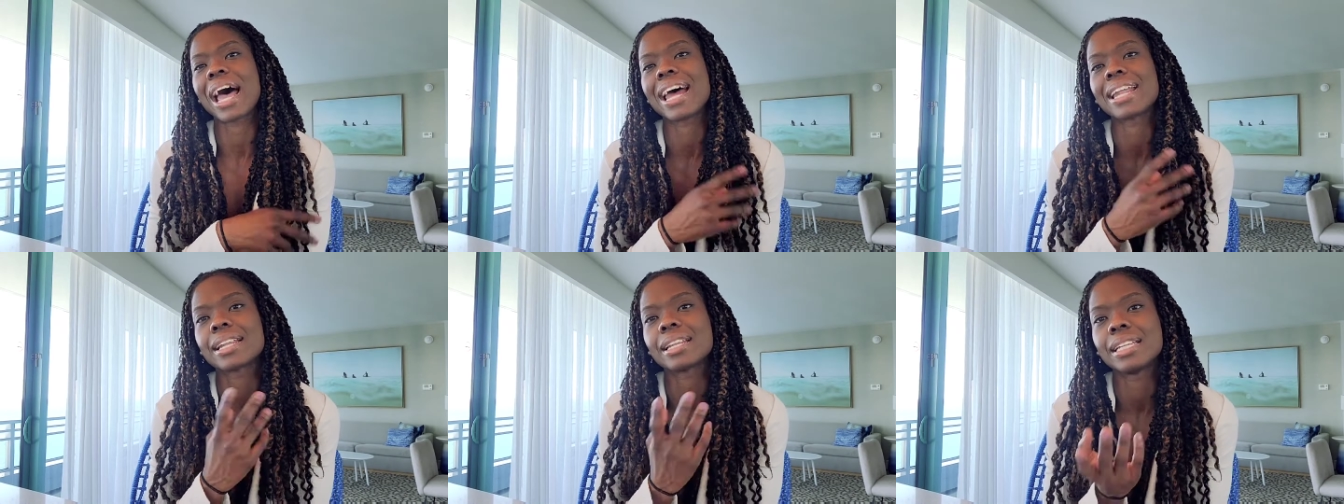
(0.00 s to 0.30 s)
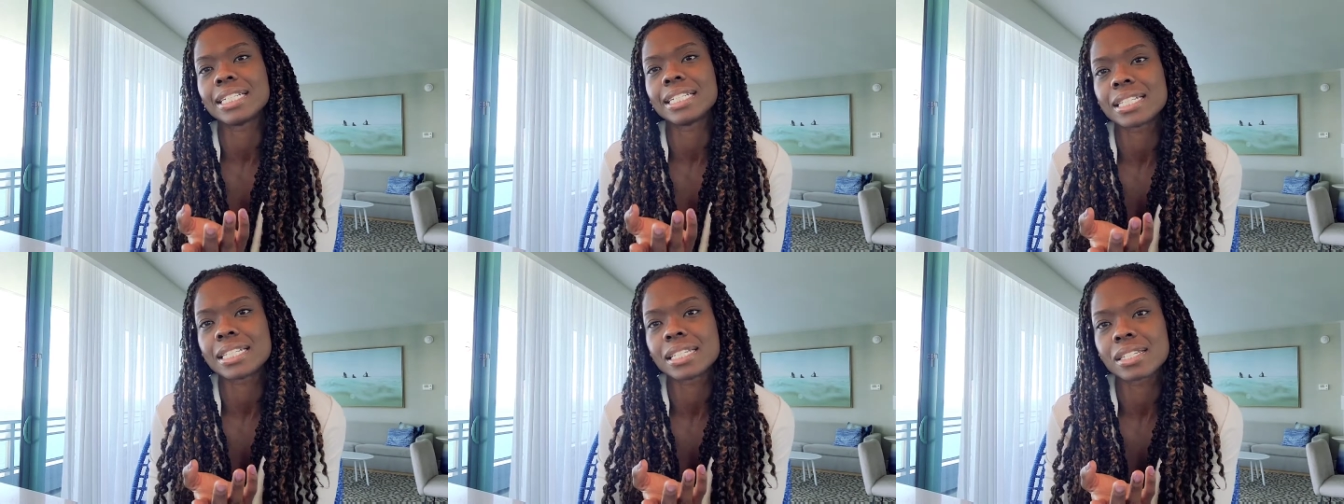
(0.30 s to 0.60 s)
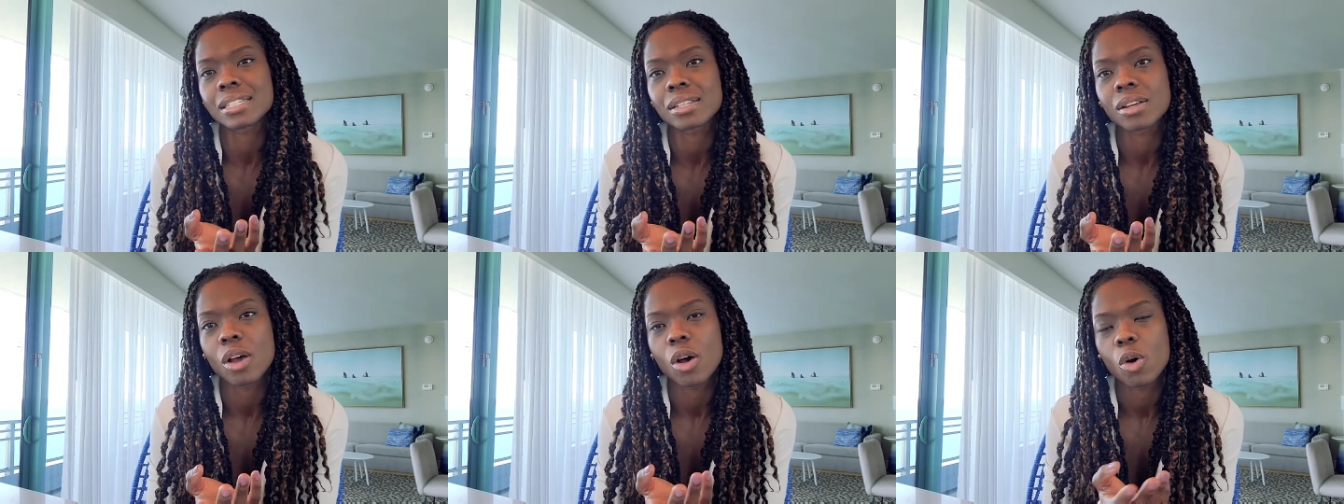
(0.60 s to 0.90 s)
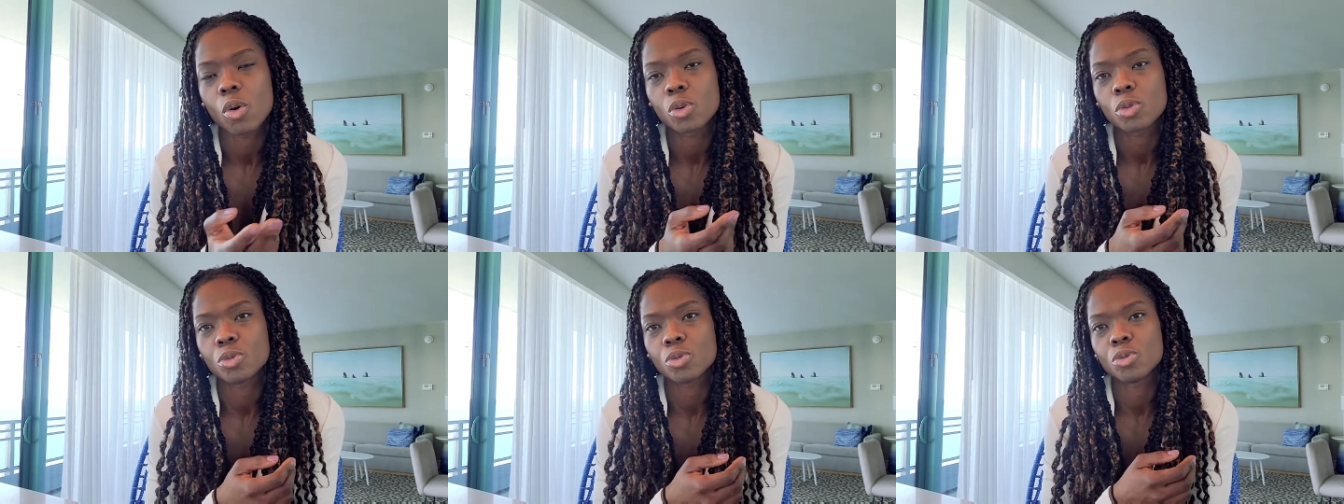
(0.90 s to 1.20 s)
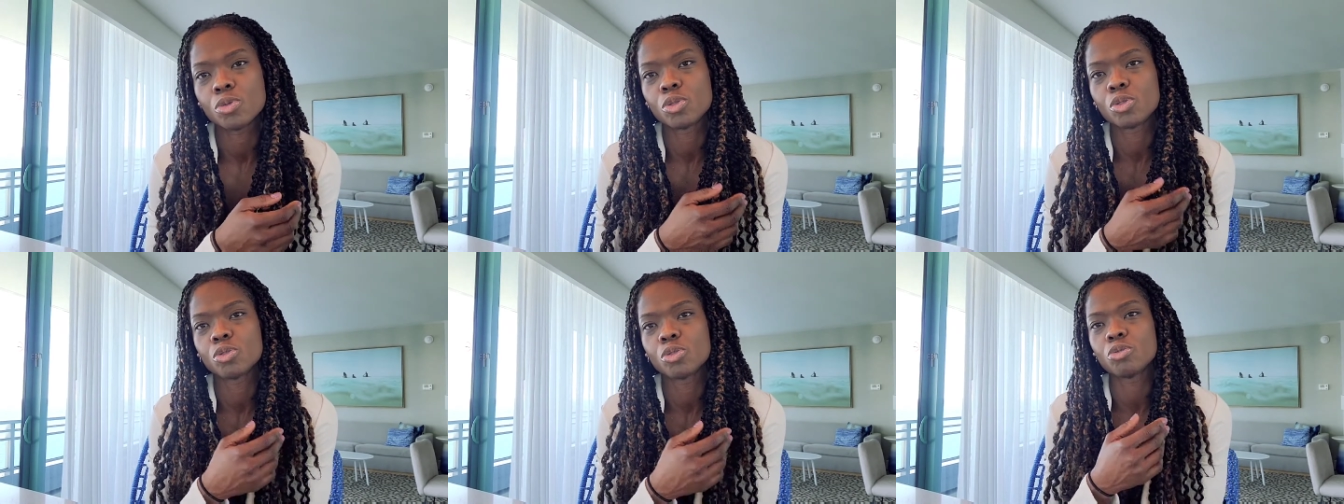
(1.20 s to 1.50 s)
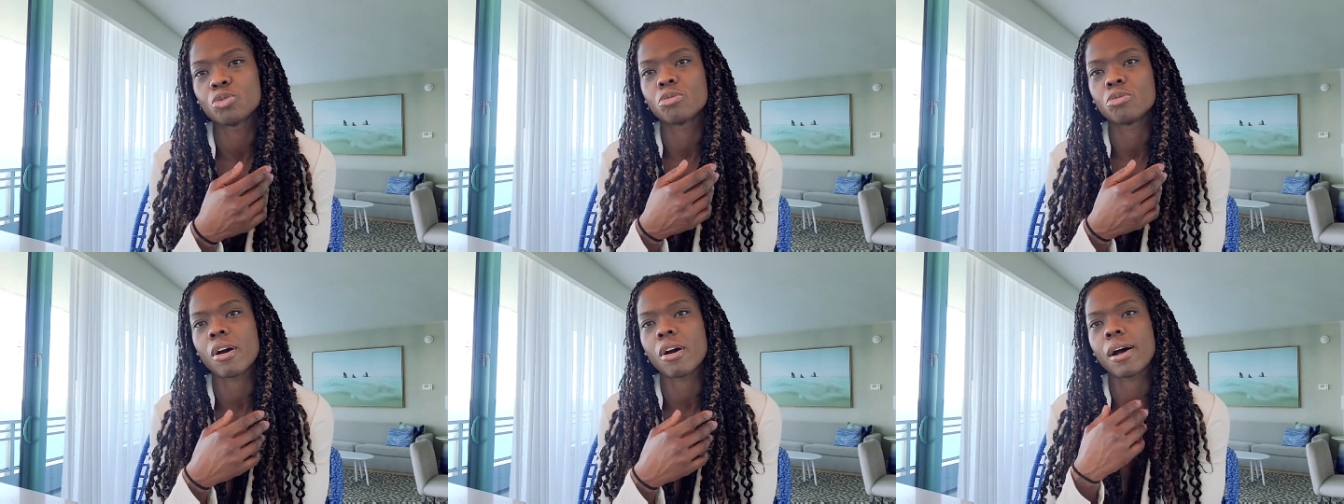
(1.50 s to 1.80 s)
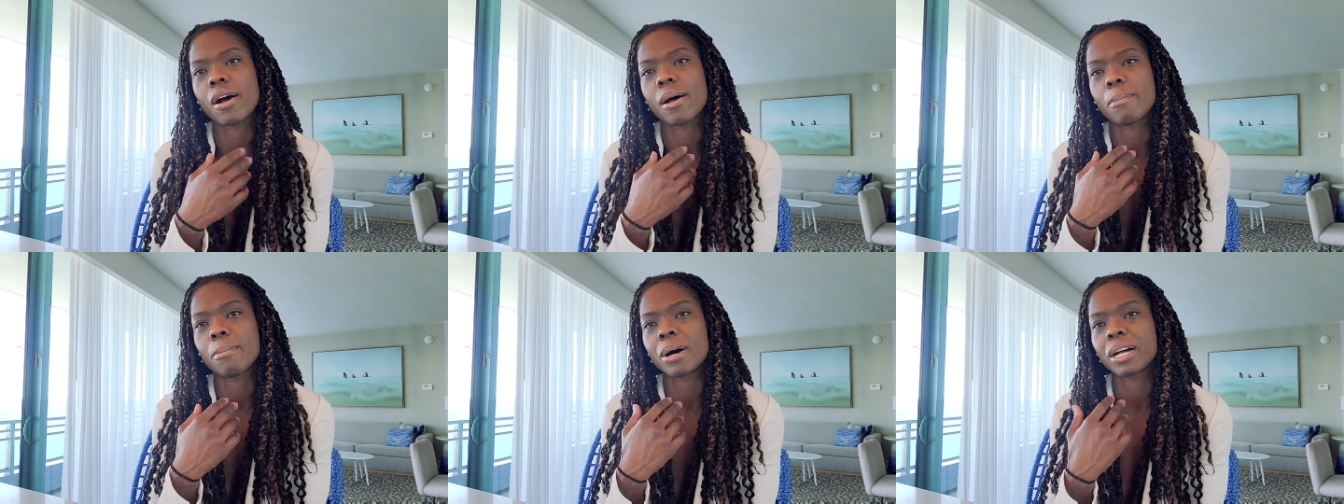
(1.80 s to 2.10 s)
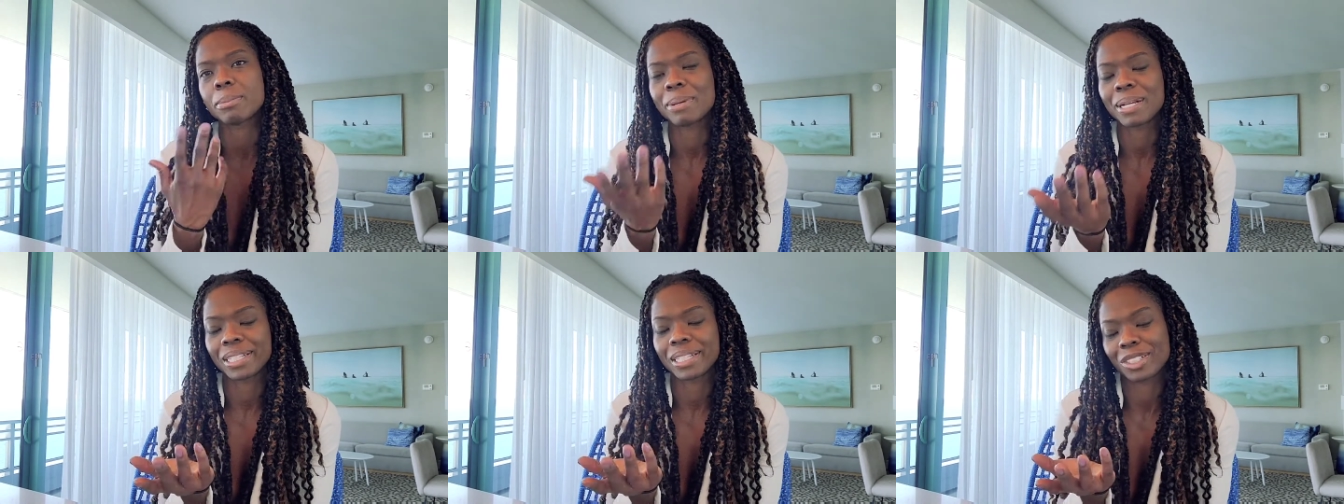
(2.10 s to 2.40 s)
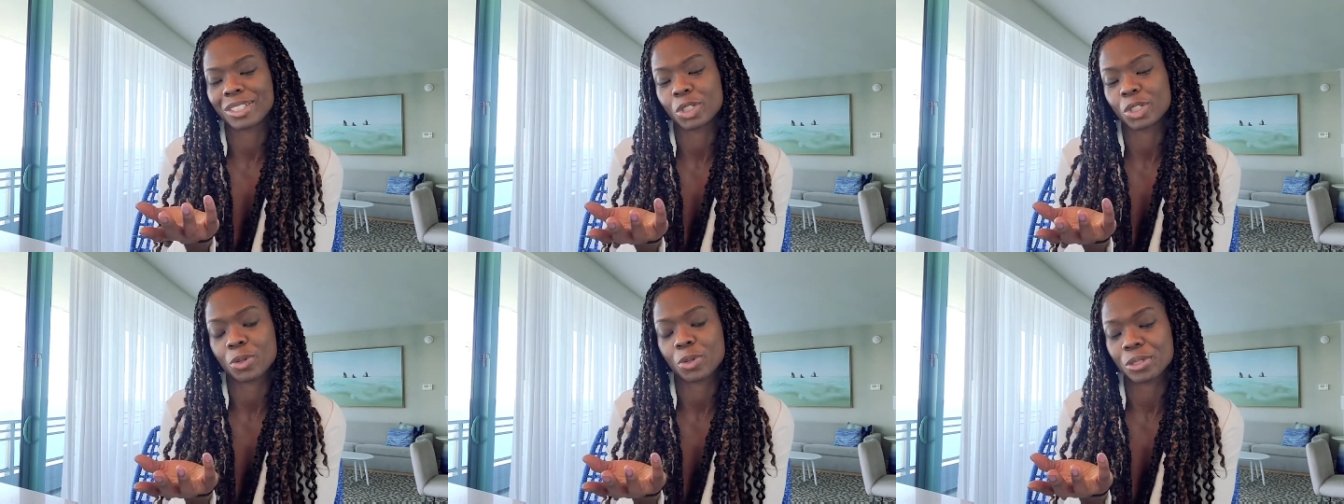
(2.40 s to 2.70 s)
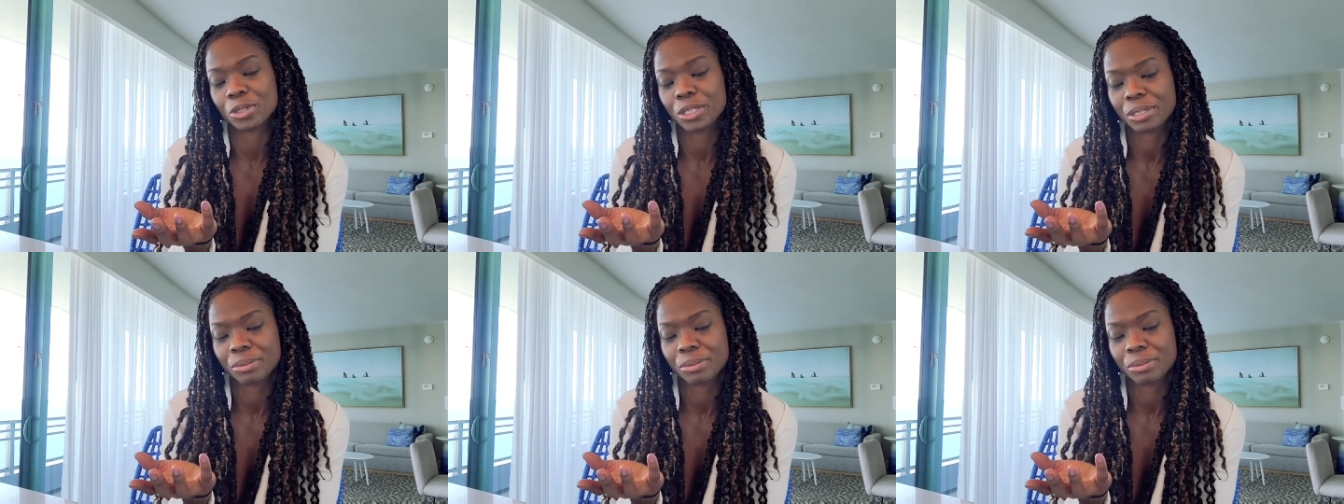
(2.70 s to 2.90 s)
athletes who do um, bodybuilding show.